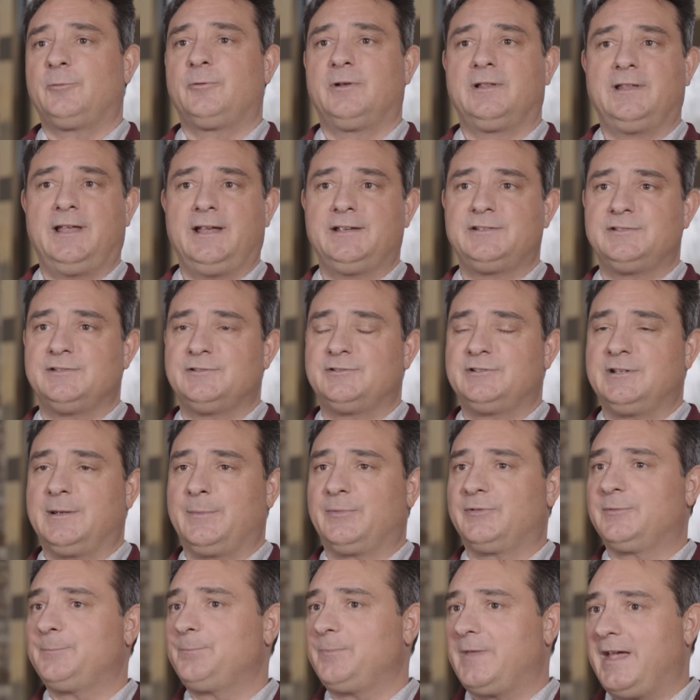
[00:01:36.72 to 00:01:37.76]
other
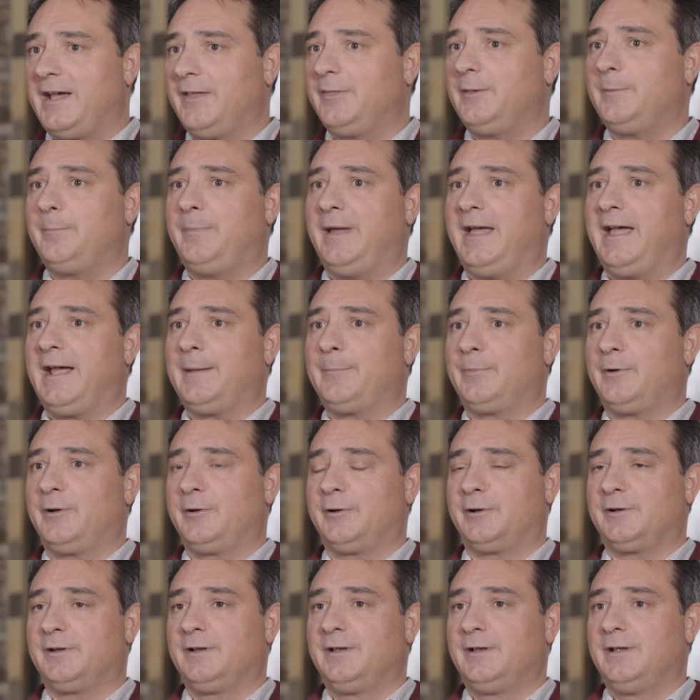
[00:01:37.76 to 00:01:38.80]
relationships on the back
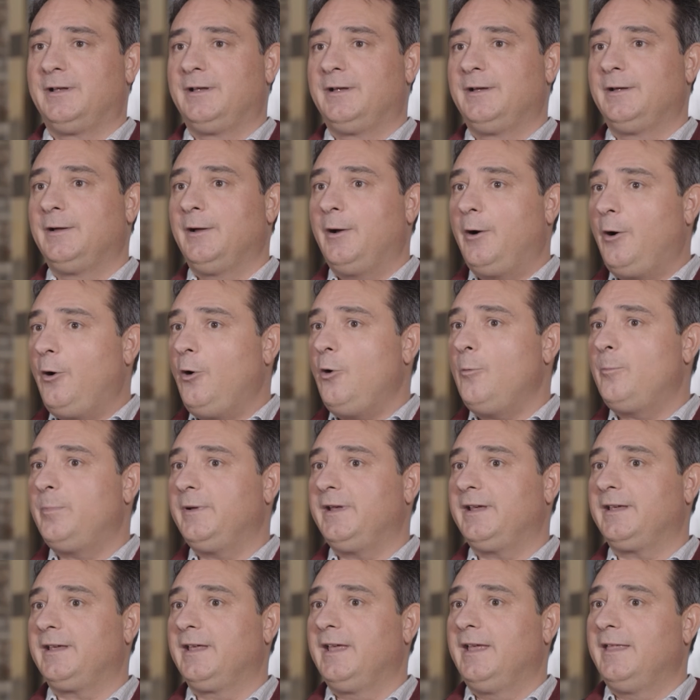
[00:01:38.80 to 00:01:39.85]
burner,
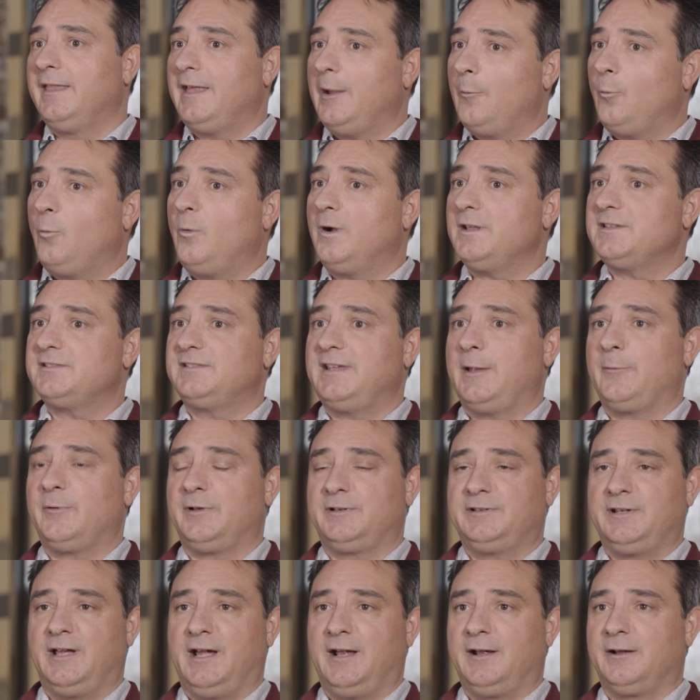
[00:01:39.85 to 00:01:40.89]
hoping that once they
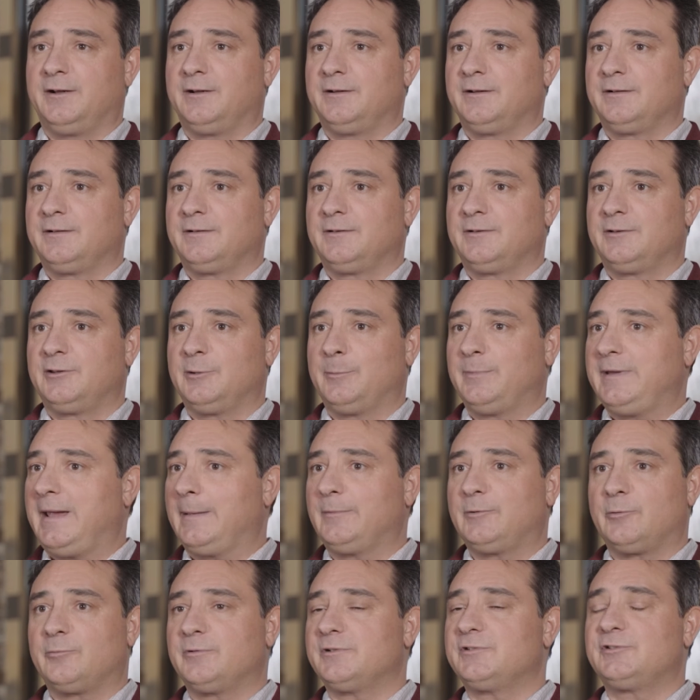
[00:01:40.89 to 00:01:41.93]
retire, they'll be
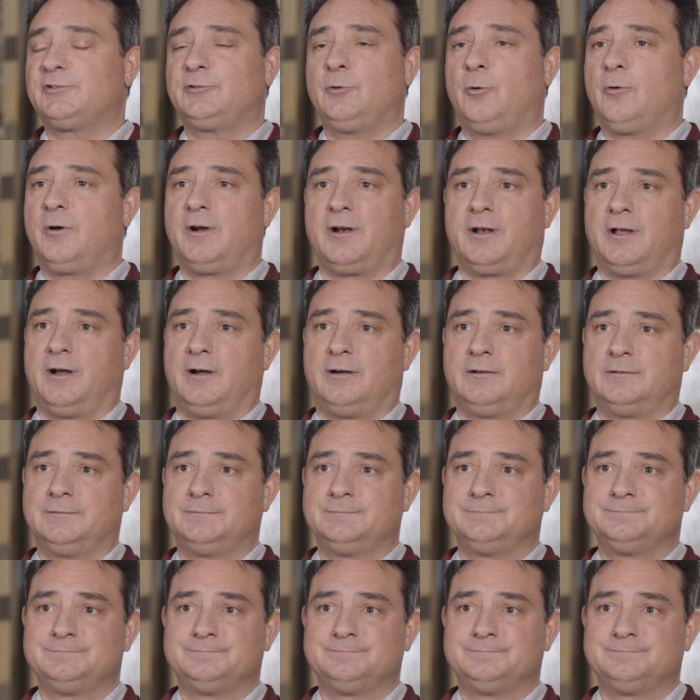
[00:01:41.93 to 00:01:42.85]
able to restore it all.